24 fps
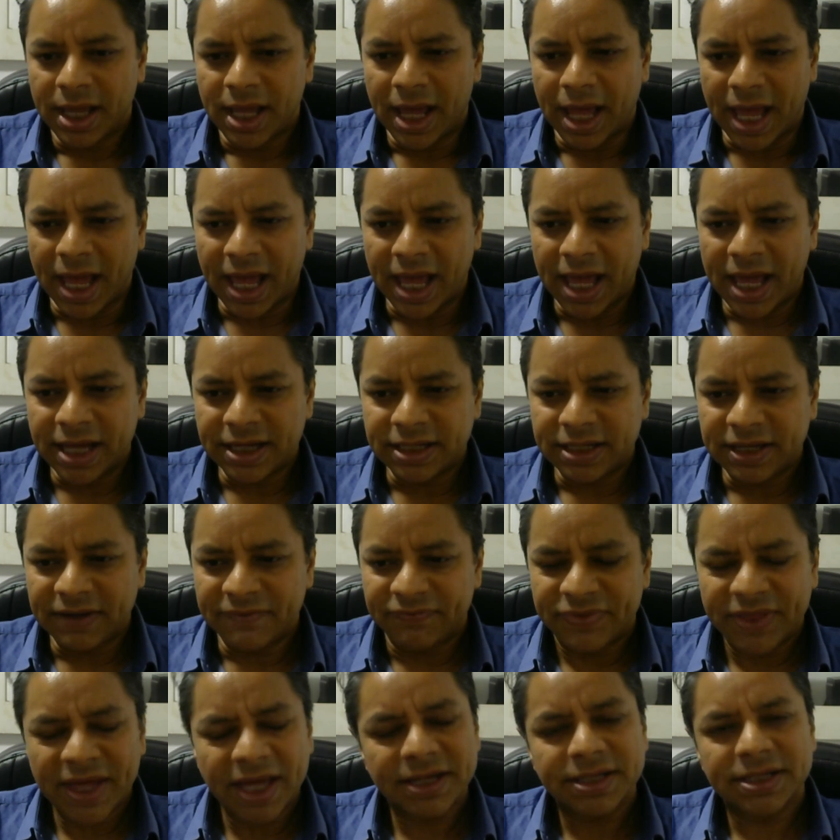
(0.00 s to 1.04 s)
And
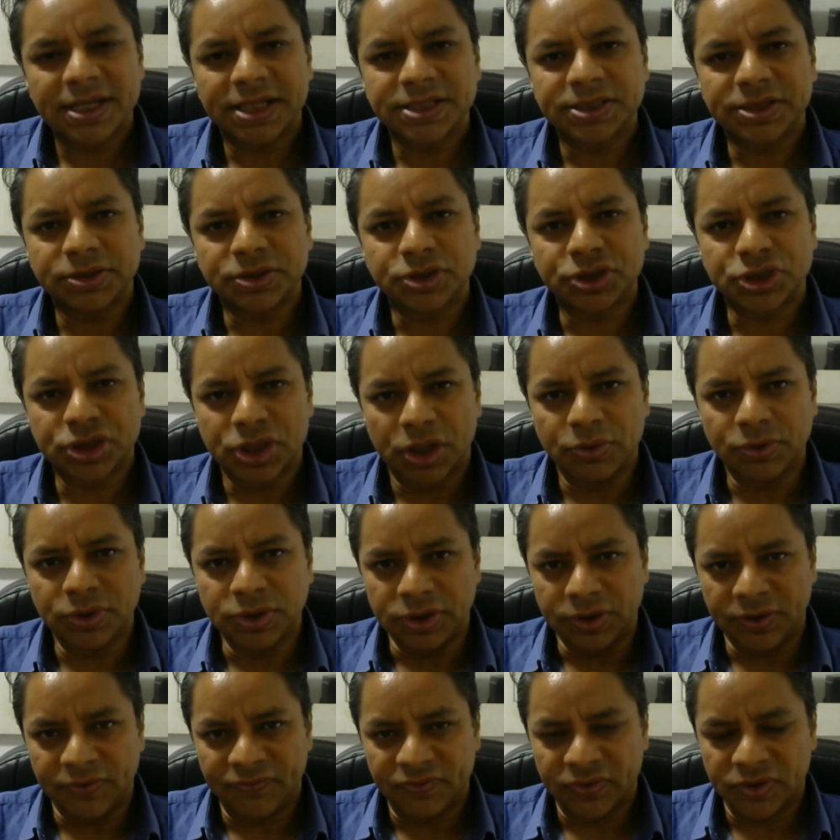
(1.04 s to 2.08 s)
if that doesn't show
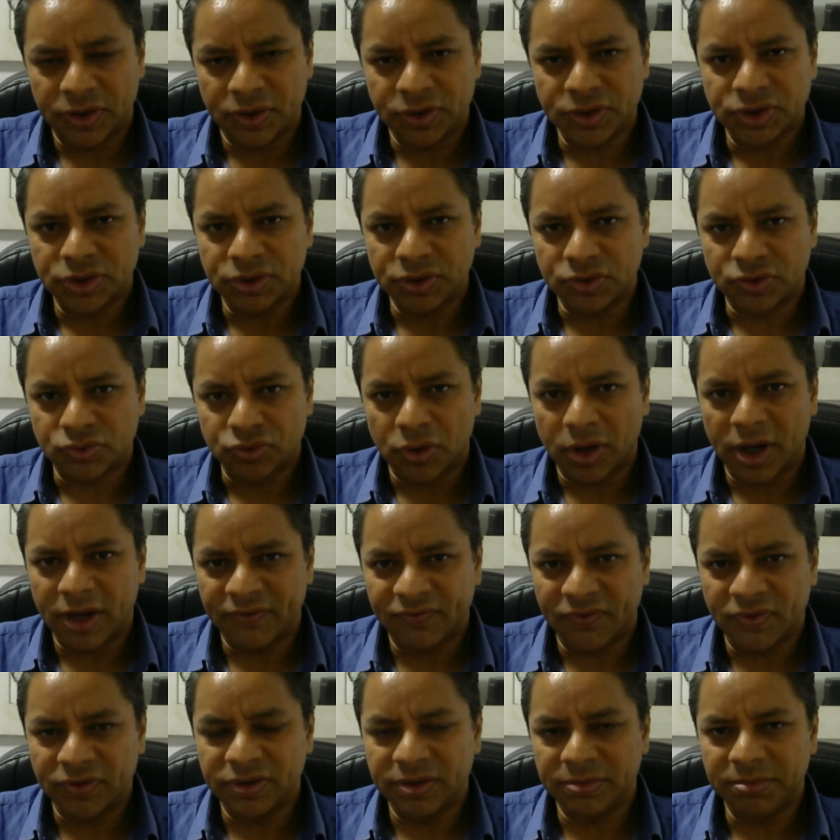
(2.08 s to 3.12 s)
you, for those who try and
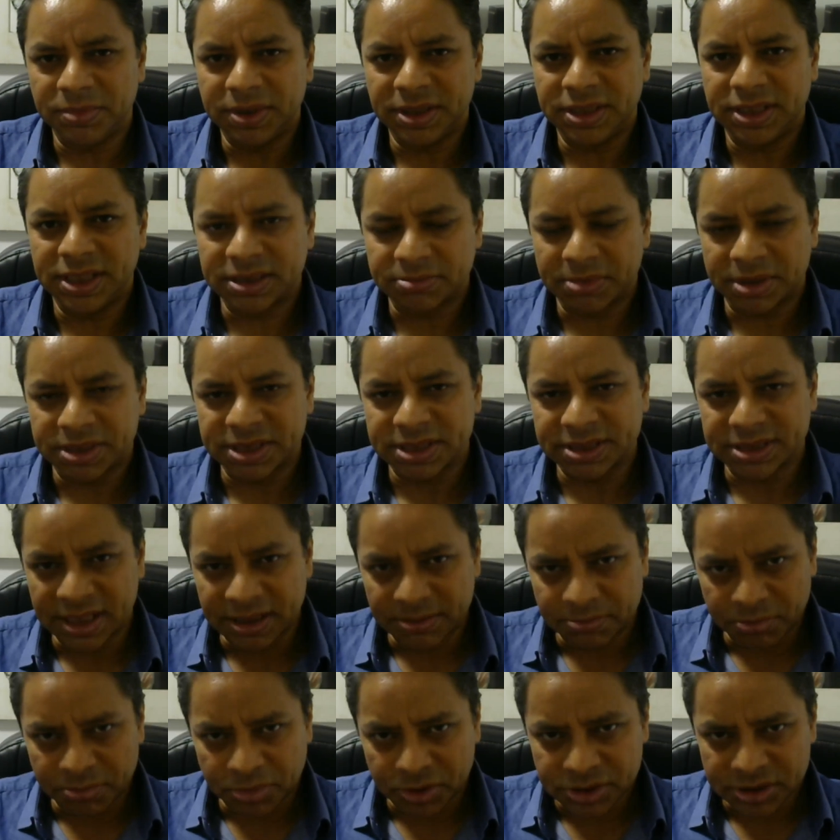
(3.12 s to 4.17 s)
follow the media as much as they
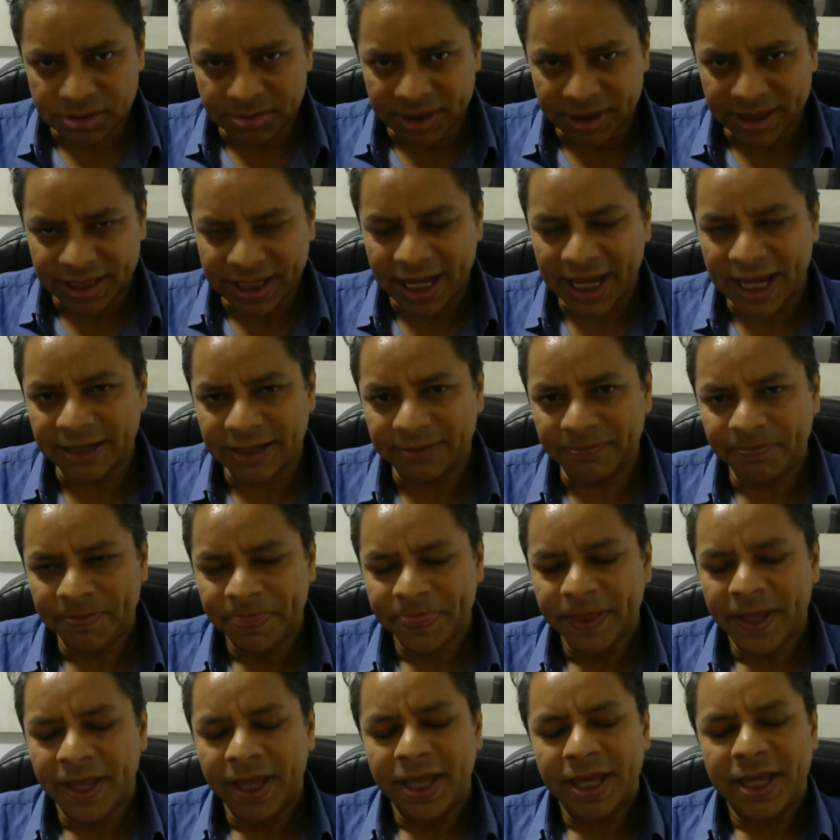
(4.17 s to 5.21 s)
possibly can,
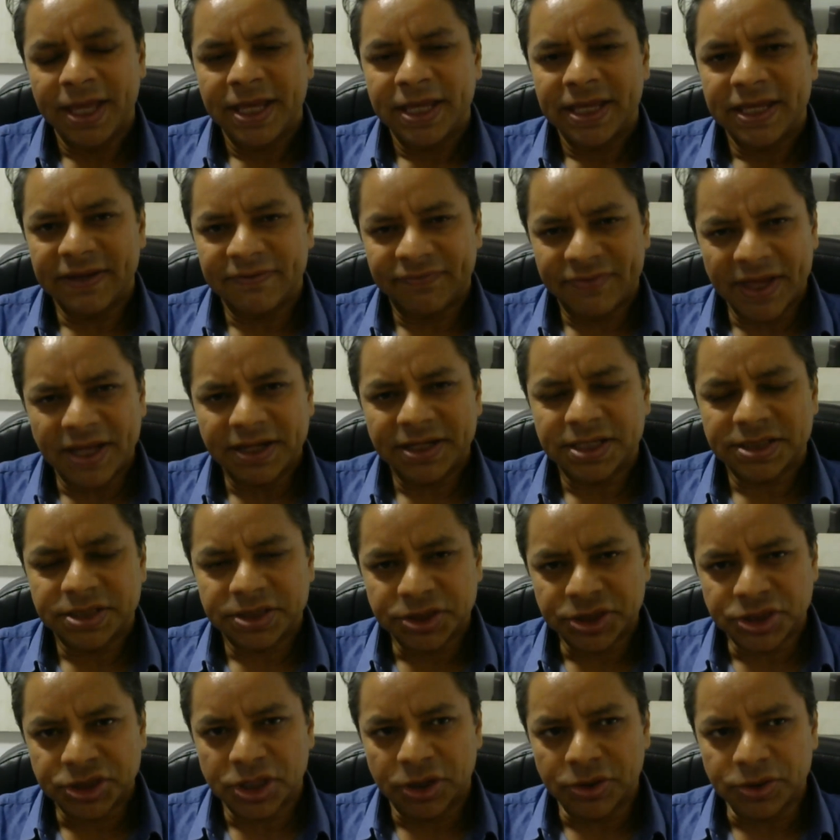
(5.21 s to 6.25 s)
if that doesn't
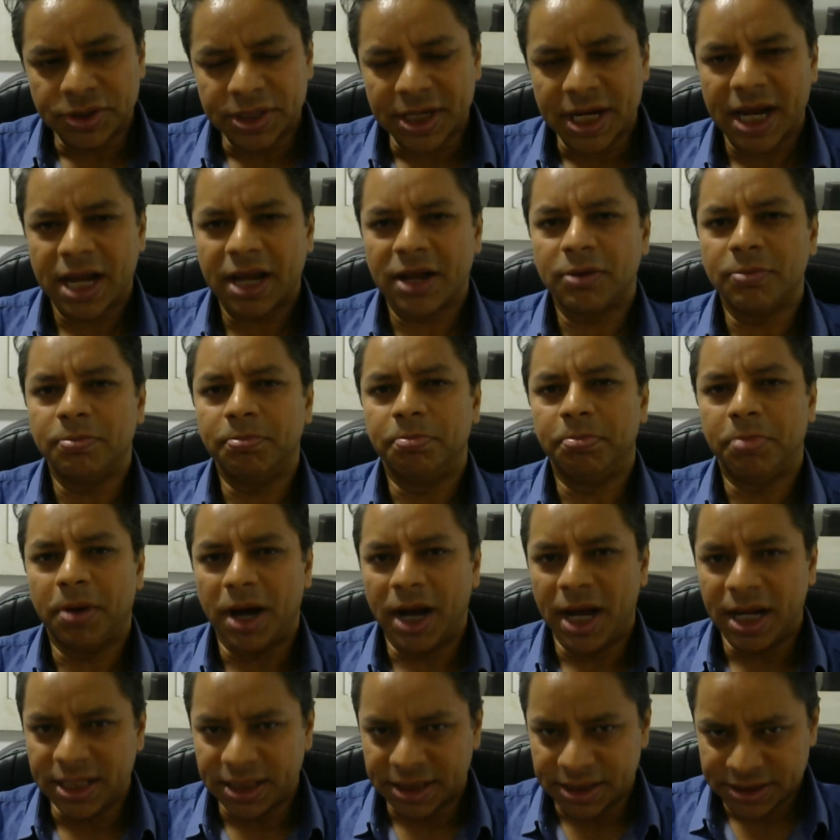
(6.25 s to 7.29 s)
show you how
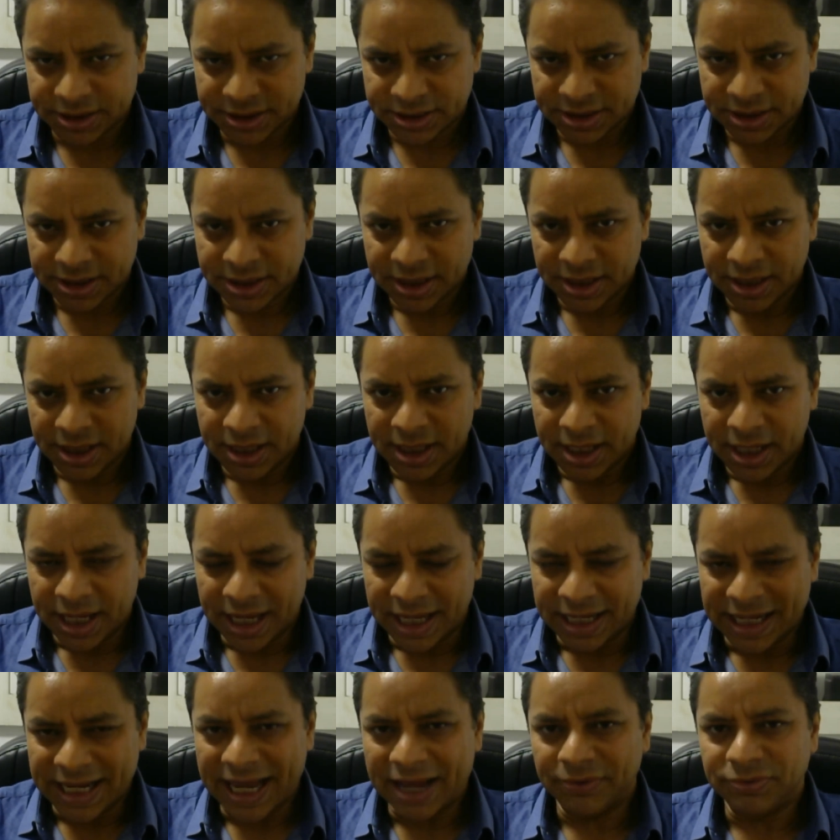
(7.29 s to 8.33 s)
biased
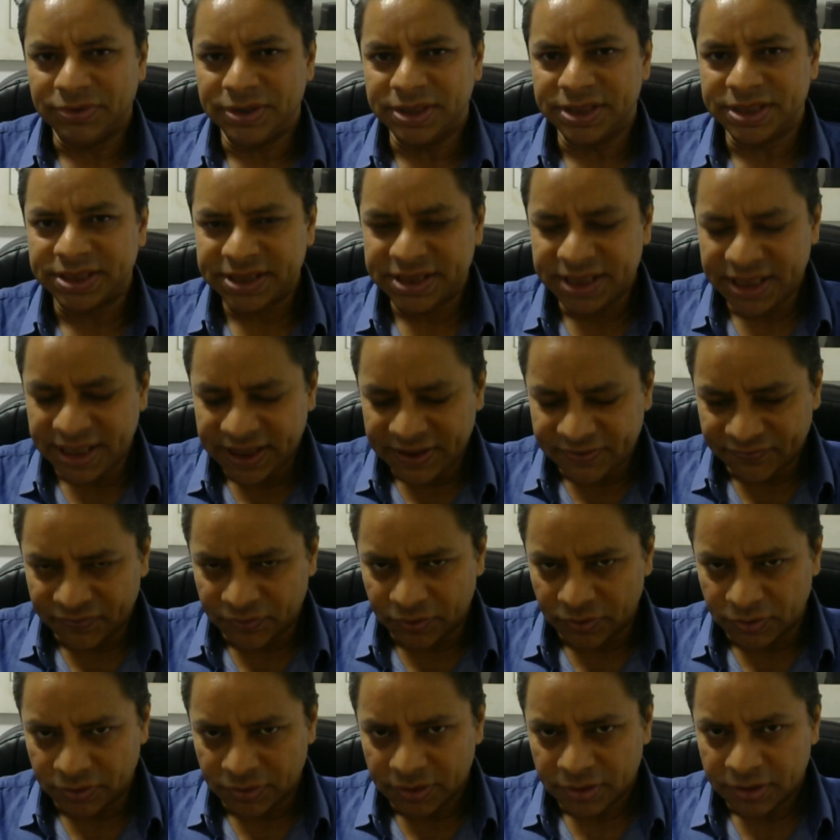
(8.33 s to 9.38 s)
and how
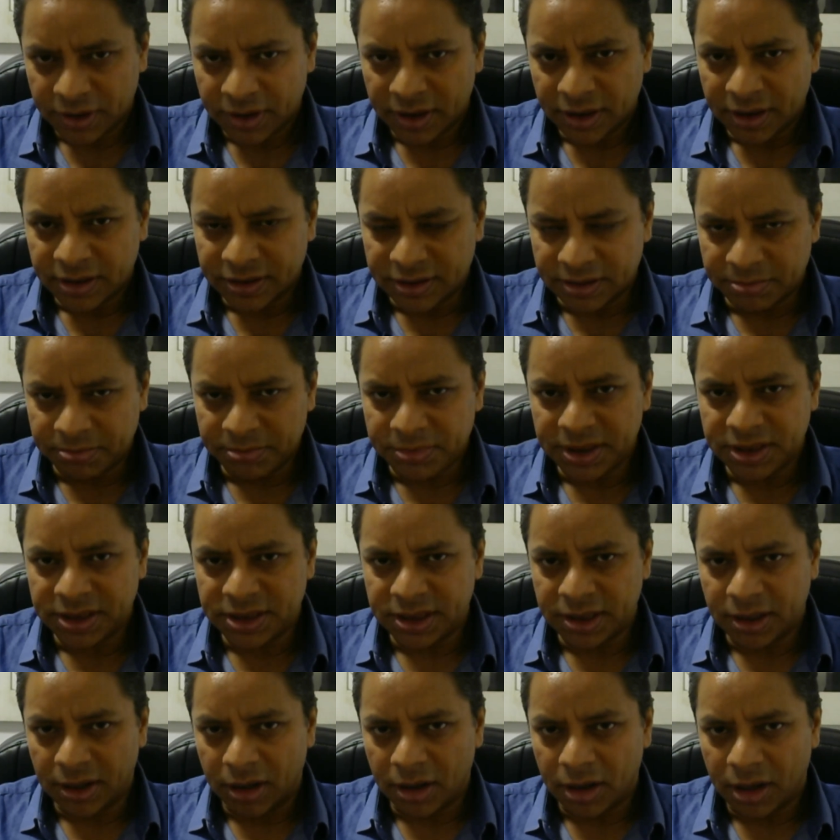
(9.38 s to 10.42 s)
deceitful the
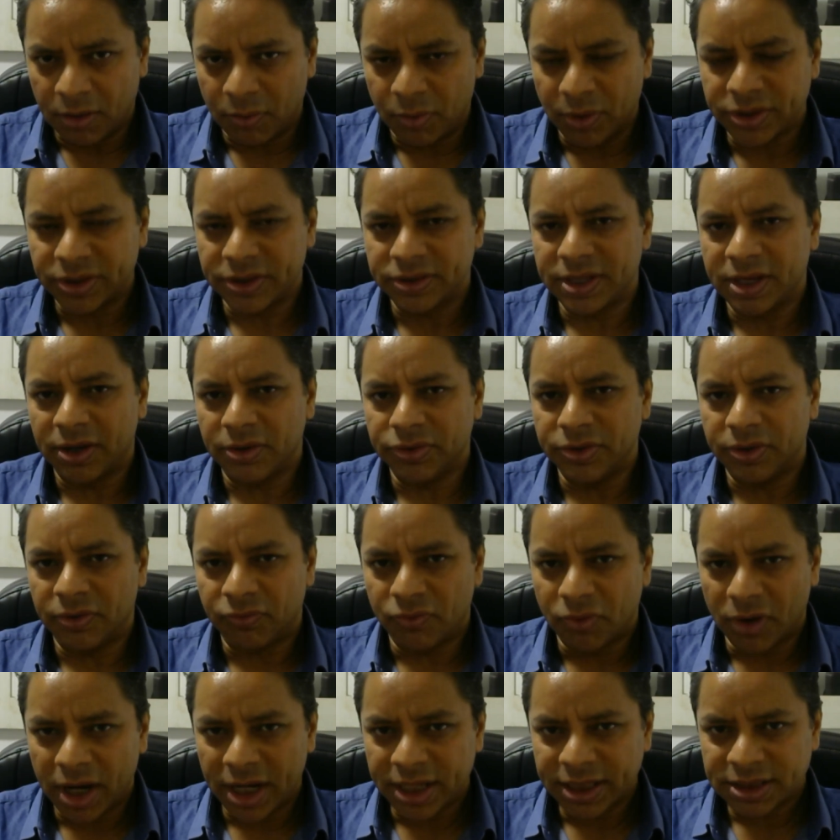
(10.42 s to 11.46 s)
media are, whether they're on
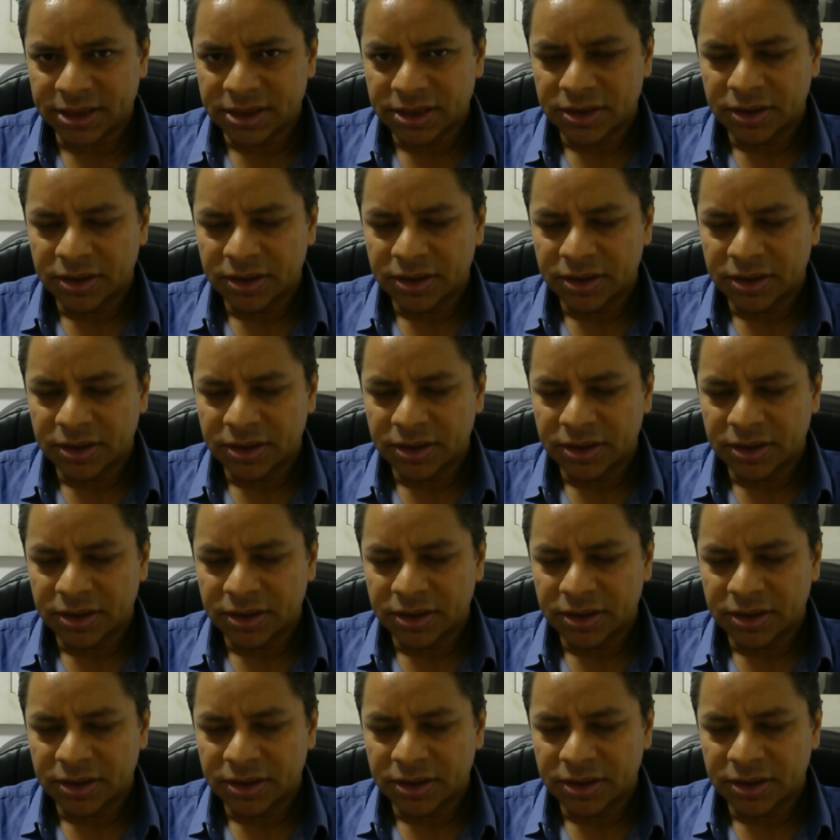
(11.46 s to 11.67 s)
the right